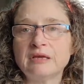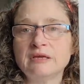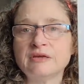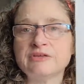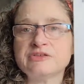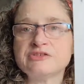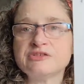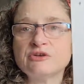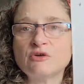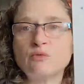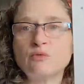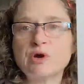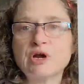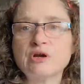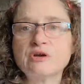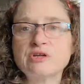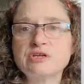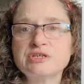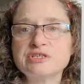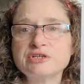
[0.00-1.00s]
So
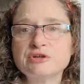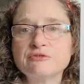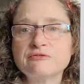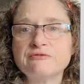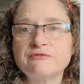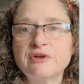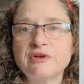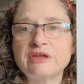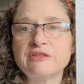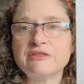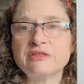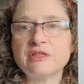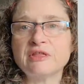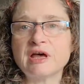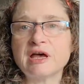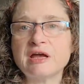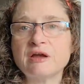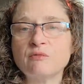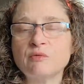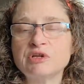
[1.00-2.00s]
where does your faith
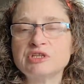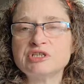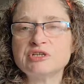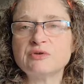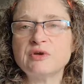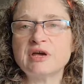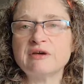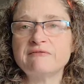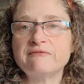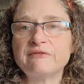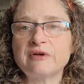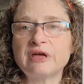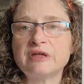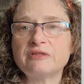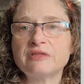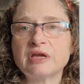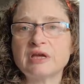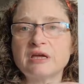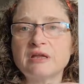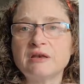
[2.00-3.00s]
lie? What do you have
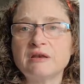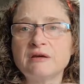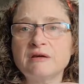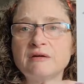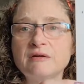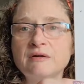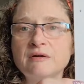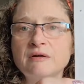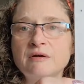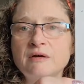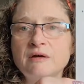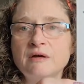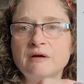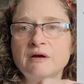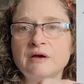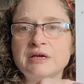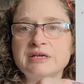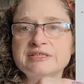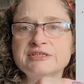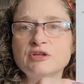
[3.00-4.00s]
faith in?
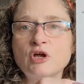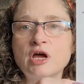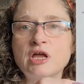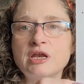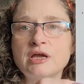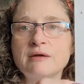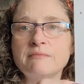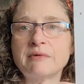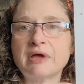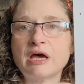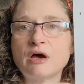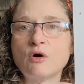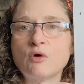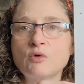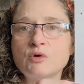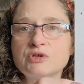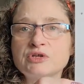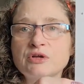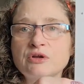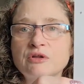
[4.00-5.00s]
It's not
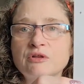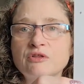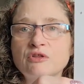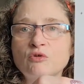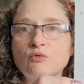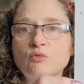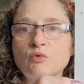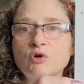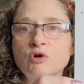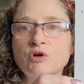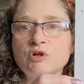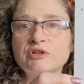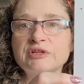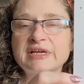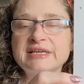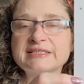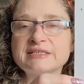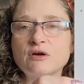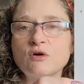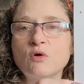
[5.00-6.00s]
about the world
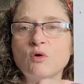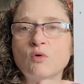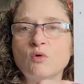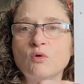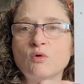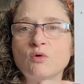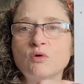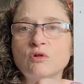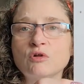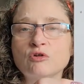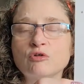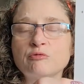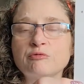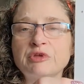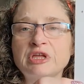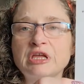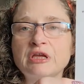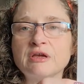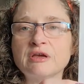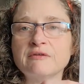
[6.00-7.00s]
as a whole or
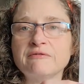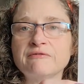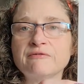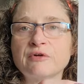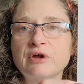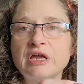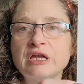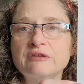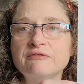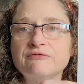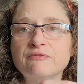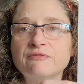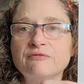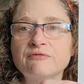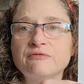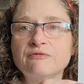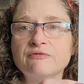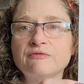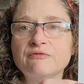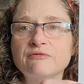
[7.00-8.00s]
being afraid
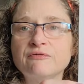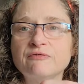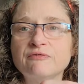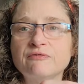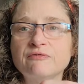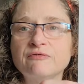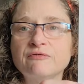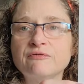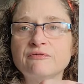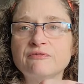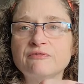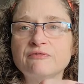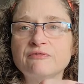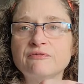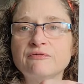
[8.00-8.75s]
of the world.